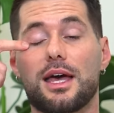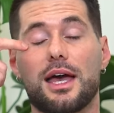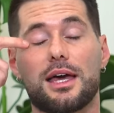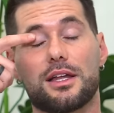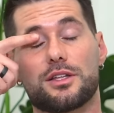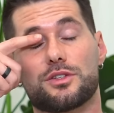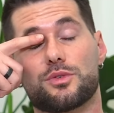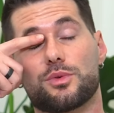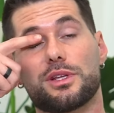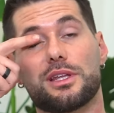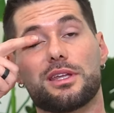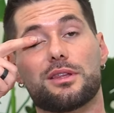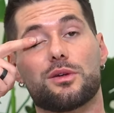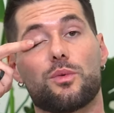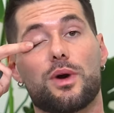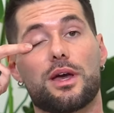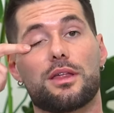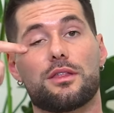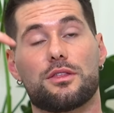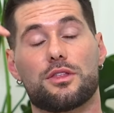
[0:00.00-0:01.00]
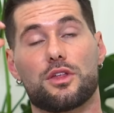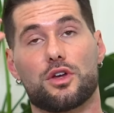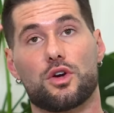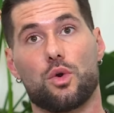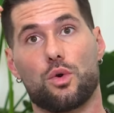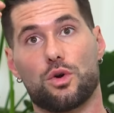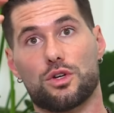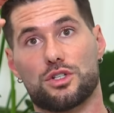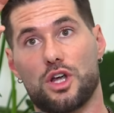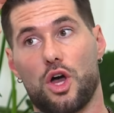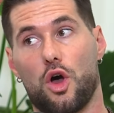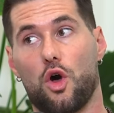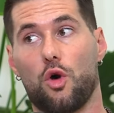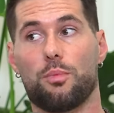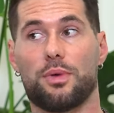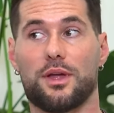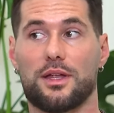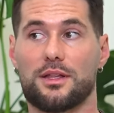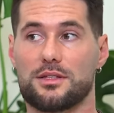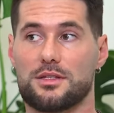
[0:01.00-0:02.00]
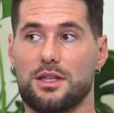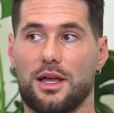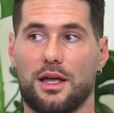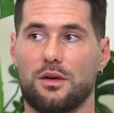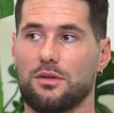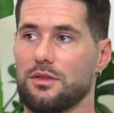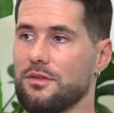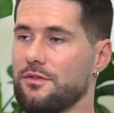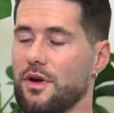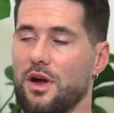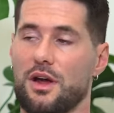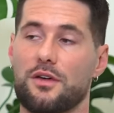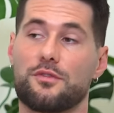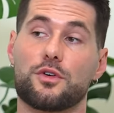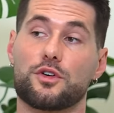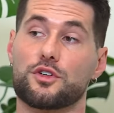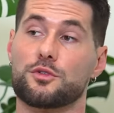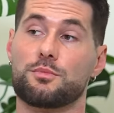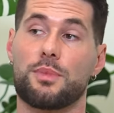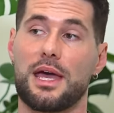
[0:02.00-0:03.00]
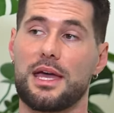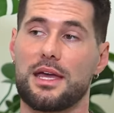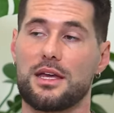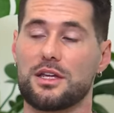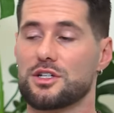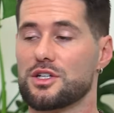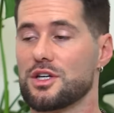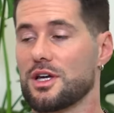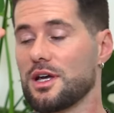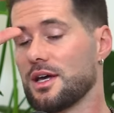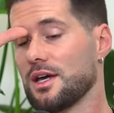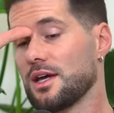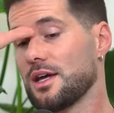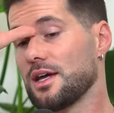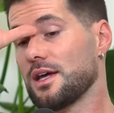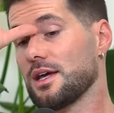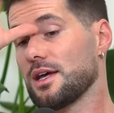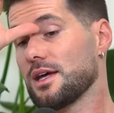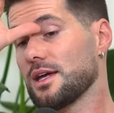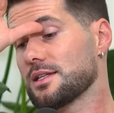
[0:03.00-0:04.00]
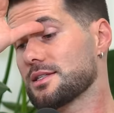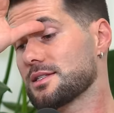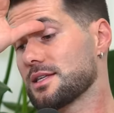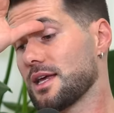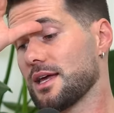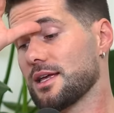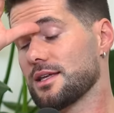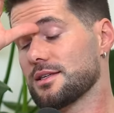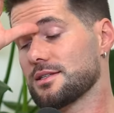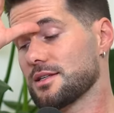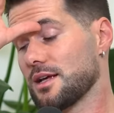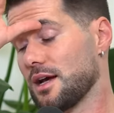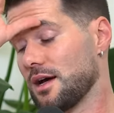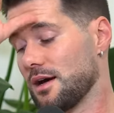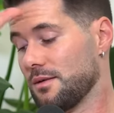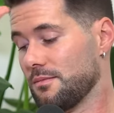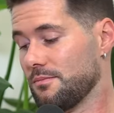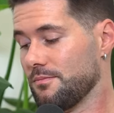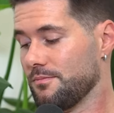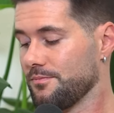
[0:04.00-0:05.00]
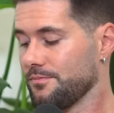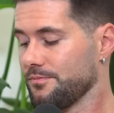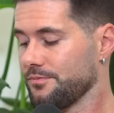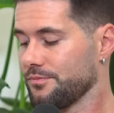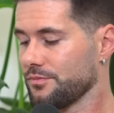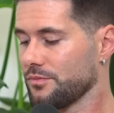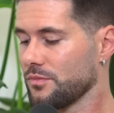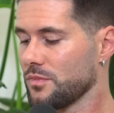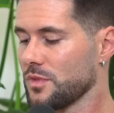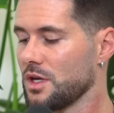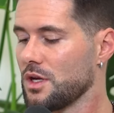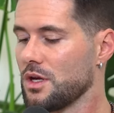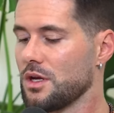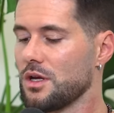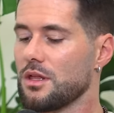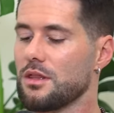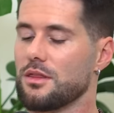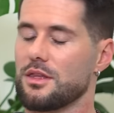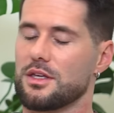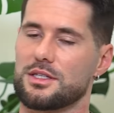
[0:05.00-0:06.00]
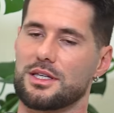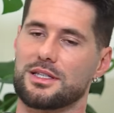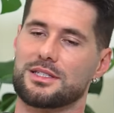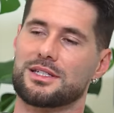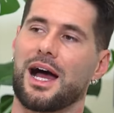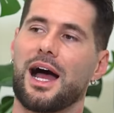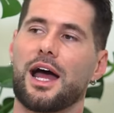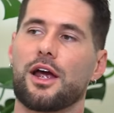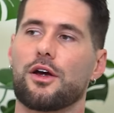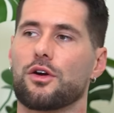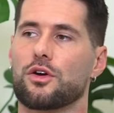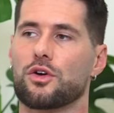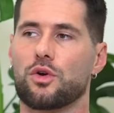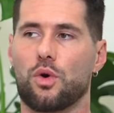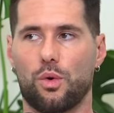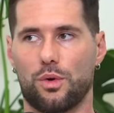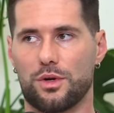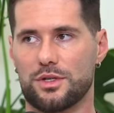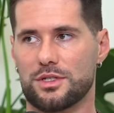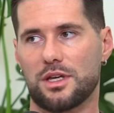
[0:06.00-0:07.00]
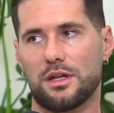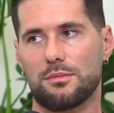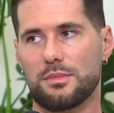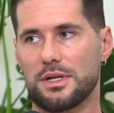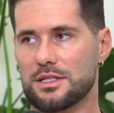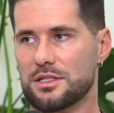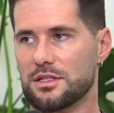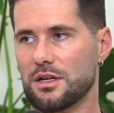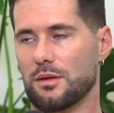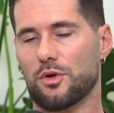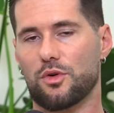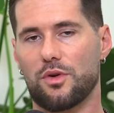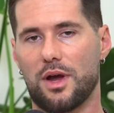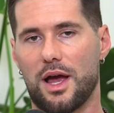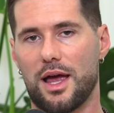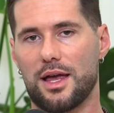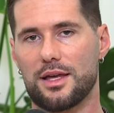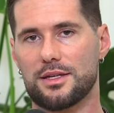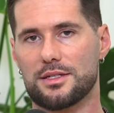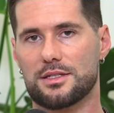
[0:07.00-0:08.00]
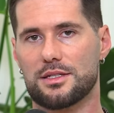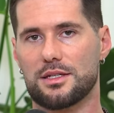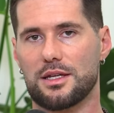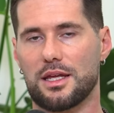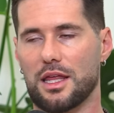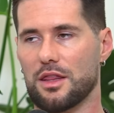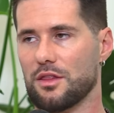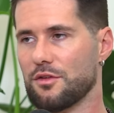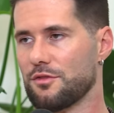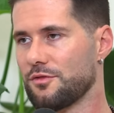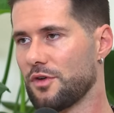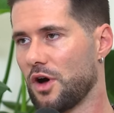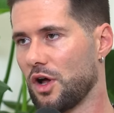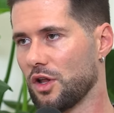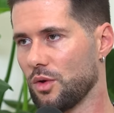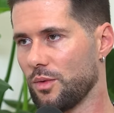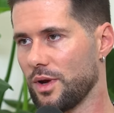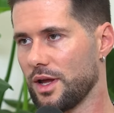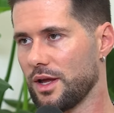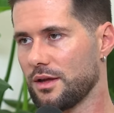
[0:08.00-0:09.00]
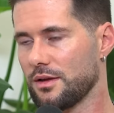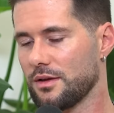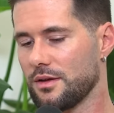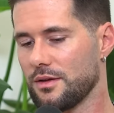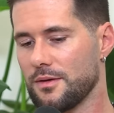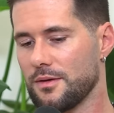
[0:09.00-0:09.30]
And it's really the way that the course opens, like the very first page. It says, um, This entire course can be summarized in the following